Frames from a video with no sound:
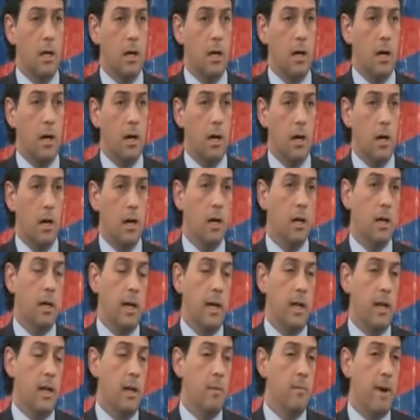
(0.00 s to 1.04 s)
Uh,
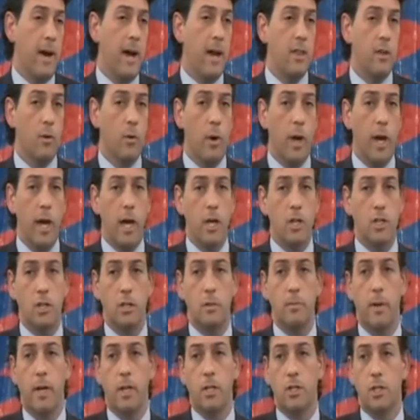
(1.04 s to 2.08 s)
and, and, by the way, I
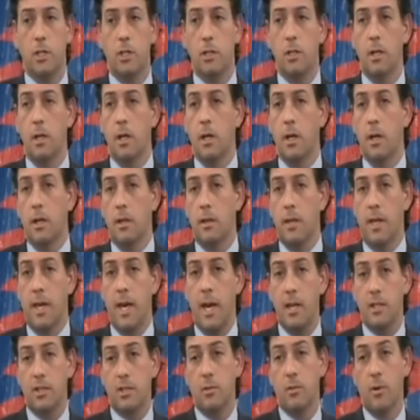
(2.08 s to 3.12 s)
should mention the
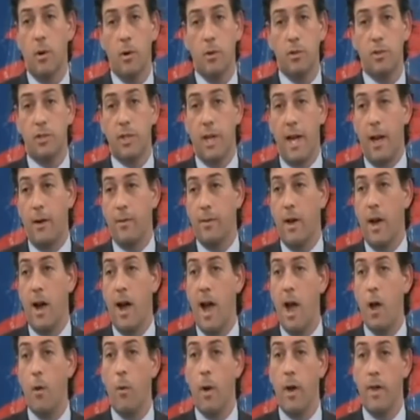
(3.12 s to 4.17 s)
case arose out in the
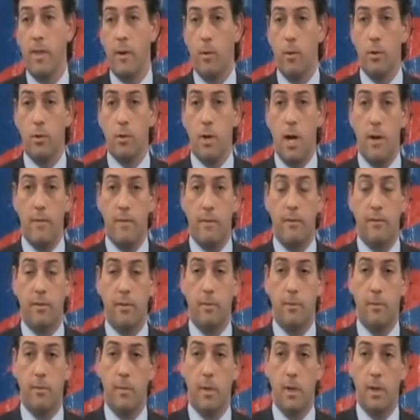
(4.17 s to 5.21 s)
highway. They were driving
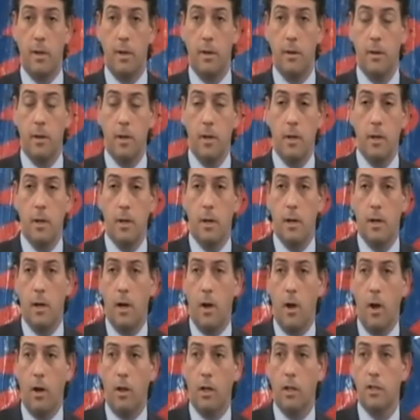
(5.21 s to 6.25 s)
from uh, uh,
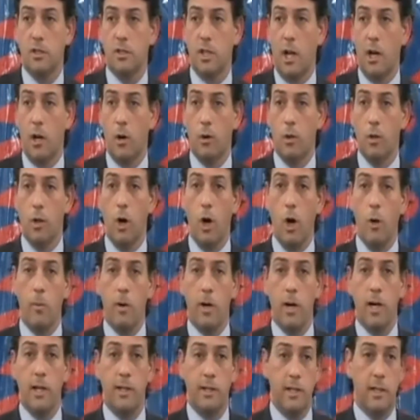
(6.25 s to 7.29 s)
Arkansas to
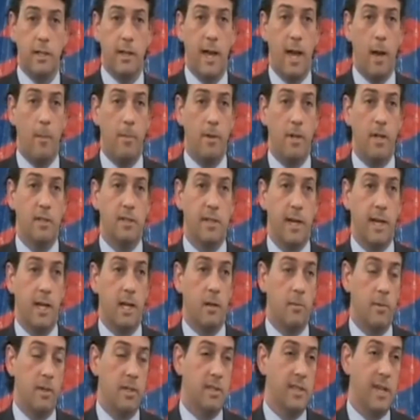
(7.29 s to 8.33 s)
Oklahoma. It didn't happen inside
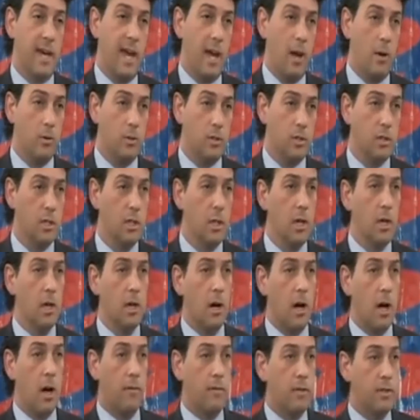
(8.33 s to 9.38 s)
anybody's house.
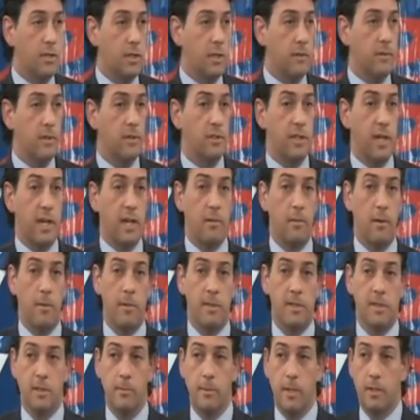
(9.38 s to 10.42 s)
Obviously, if the Second
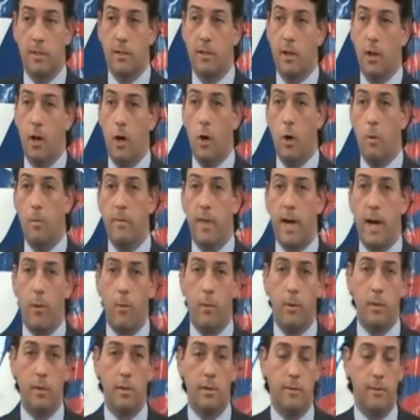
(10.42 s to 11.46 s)
Amendment's limited to the home, that
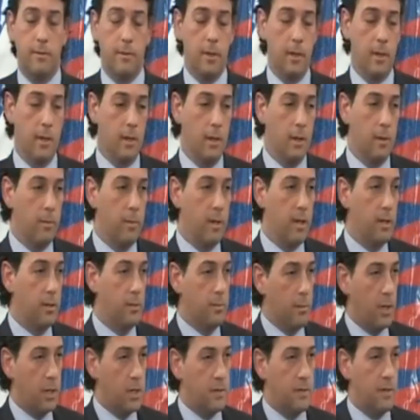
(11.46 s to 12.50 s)
wouldn't have
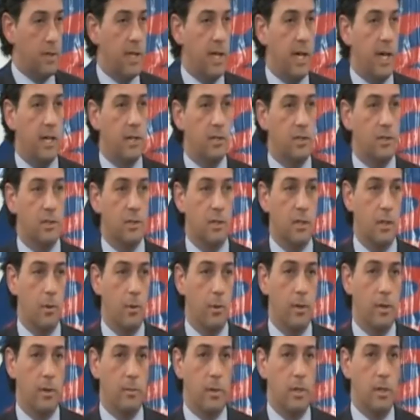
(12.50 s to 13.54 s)
been much of a case. It
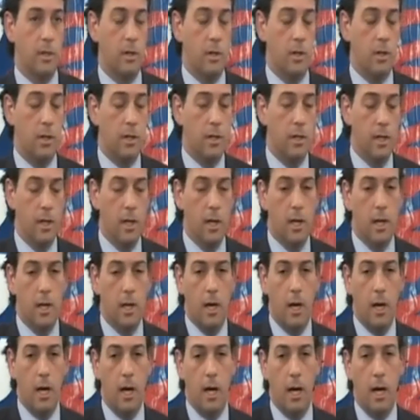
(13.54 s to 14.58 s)
wouldn't have been heard.
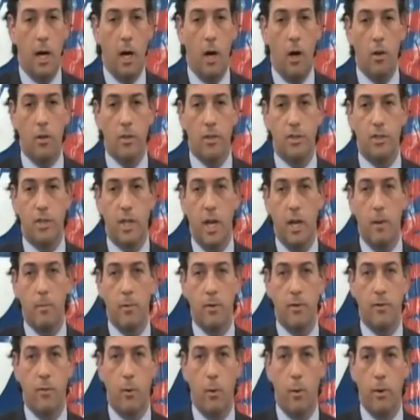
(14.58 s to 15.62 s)
Uh, all the same,
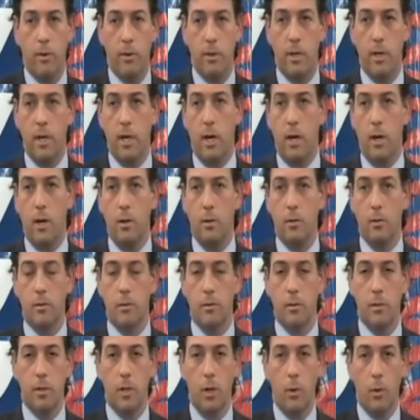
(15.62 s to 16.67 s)
before the uh,
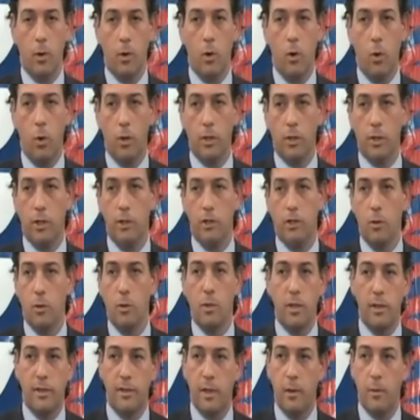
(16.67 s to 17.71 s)
lower court could do
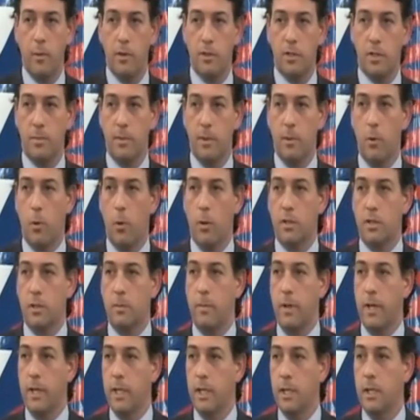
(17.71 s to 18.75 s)
anything with the Supreme Court's
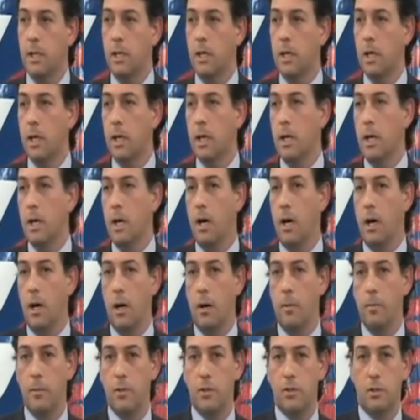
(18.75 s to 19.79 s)
opinion,
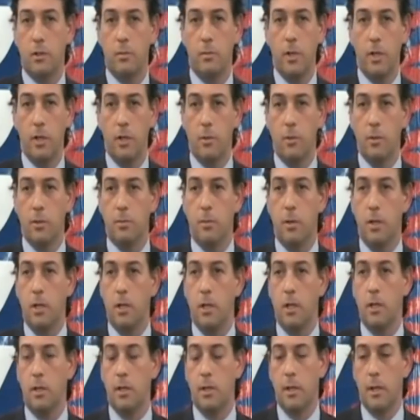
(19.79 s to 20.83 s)
uh, Mr. Miller was
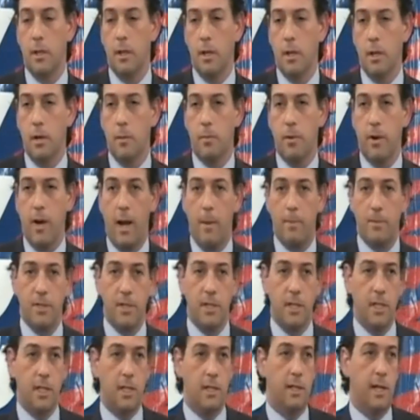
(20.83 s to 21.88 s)
murdered. Perhaps
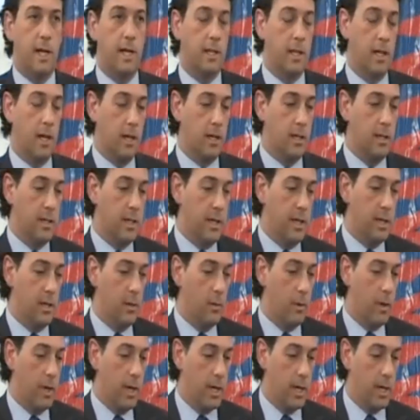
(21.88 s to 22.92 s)
he needed that gun
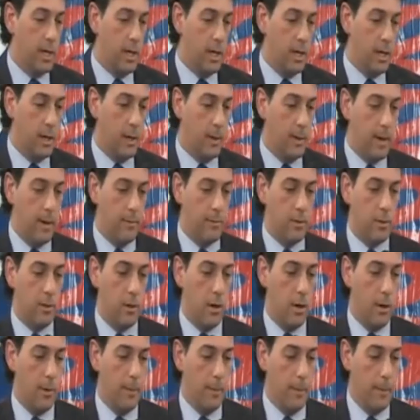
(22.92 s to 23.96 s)
anyway, uh, after
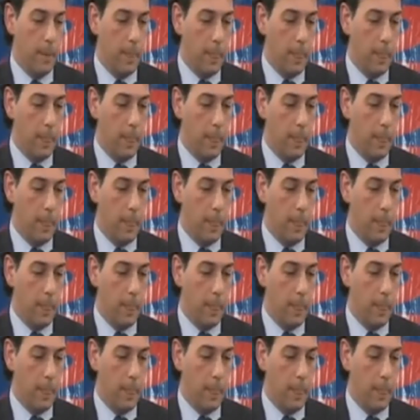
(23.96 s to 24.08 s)
all.